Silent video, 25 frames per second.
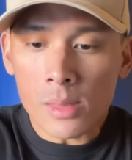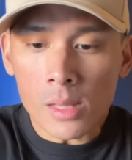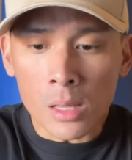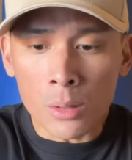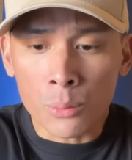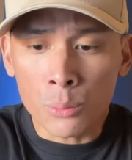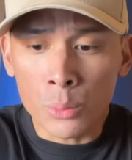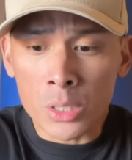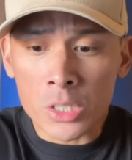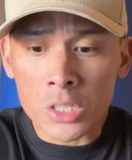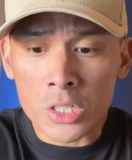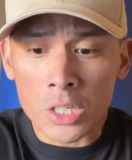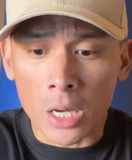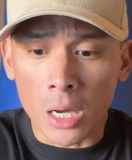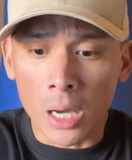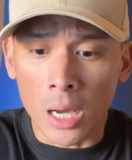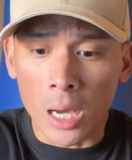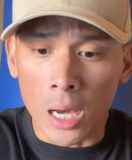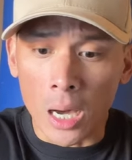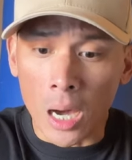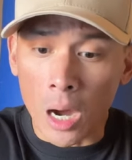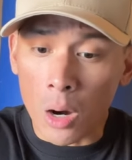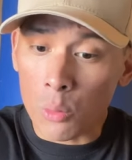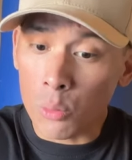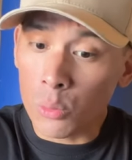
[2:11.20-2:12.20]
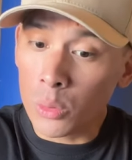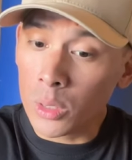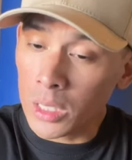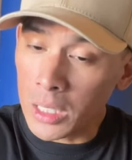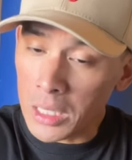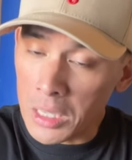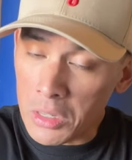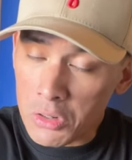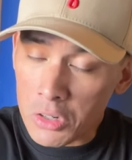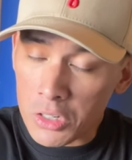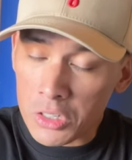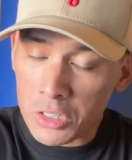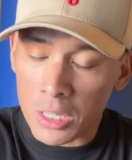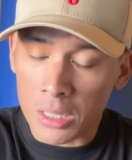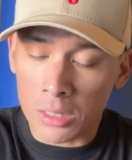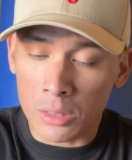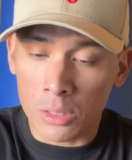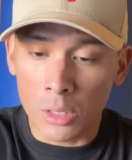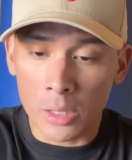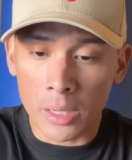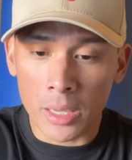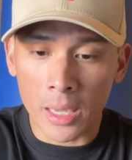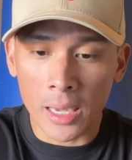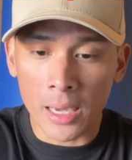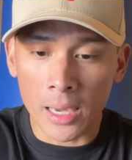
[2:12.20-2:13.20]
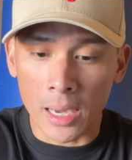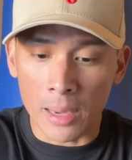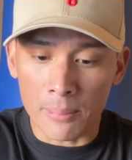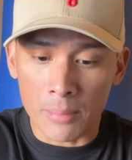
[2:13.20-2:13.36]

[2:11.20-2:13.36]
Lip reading: which are really interesting looking.